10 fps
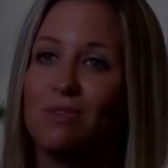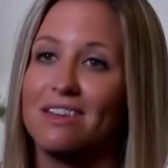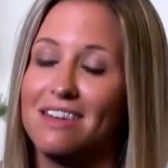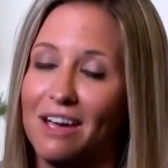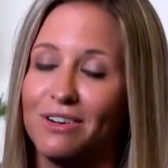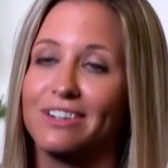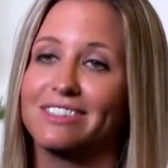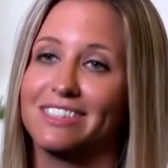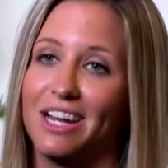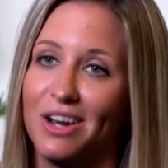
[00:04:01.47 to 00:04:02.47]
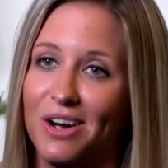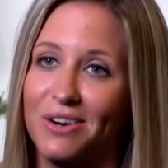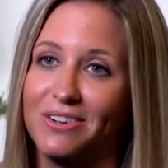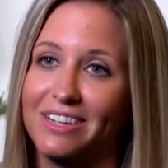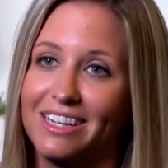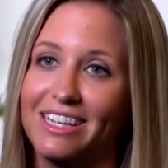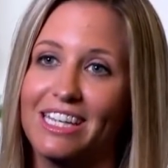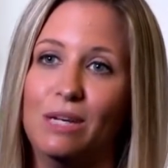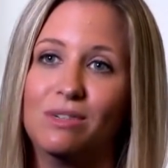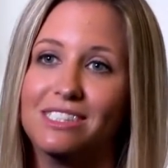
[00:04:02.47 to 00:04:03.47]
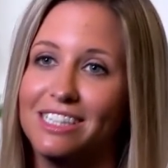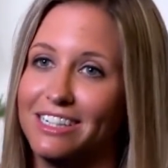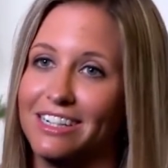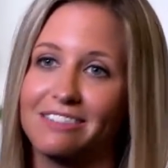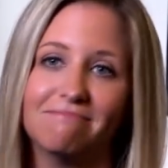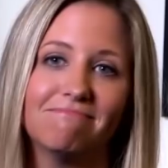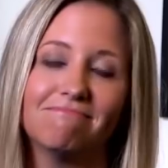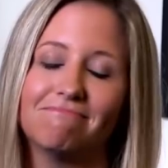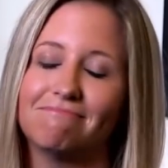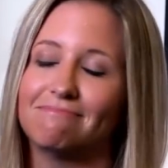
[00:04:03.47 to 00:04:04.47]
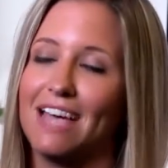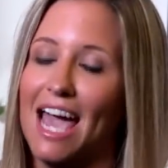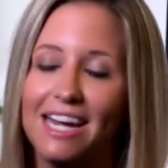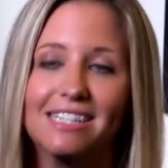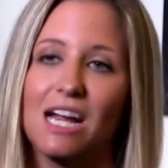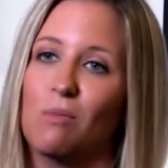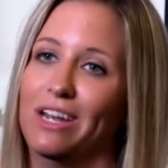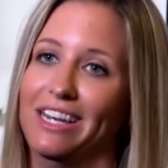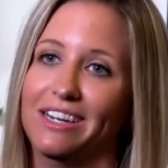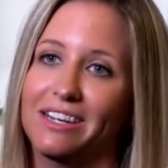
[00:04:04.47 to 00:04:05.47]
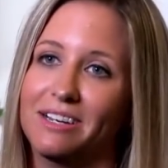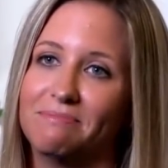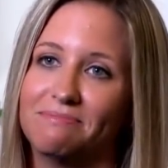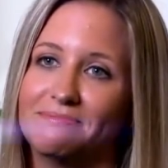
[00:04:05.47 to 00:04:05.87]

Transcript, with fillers: would never say no. He was here anytime we needed him.